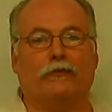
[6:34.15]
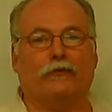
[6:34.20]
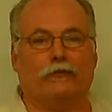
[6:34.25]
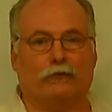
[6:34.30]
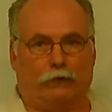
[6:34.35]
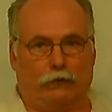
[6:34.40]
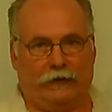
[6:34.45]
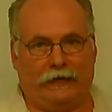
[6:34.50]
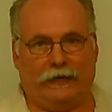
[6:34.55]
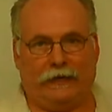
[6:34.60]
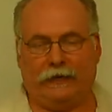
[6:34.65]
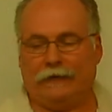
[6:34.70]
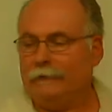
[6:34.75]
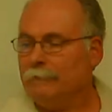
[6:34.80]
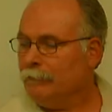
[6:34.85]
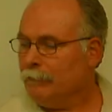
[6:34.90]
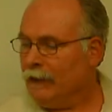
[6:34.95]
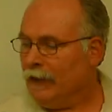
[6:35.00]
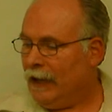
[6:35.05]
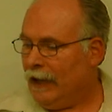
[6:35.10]
3
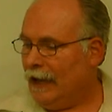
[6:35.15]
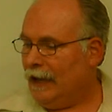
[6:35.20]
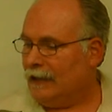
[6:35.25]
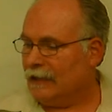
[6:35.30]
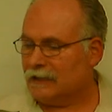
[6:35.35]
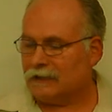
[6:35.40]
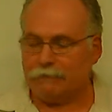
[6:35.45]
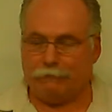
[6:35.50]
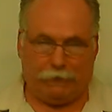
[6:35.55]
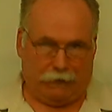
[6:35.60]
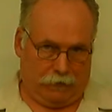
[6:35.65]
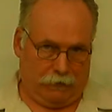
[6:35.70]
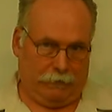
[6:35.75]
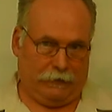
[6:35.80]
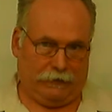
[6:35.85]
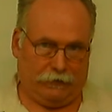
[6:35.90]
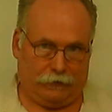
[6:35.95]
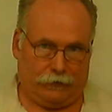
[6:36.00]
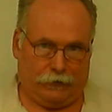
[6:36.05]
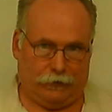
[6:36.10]
and
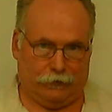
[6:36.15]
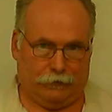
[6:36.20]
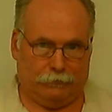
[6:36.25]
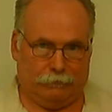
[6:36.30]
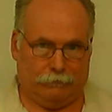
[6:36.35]
experiment 2,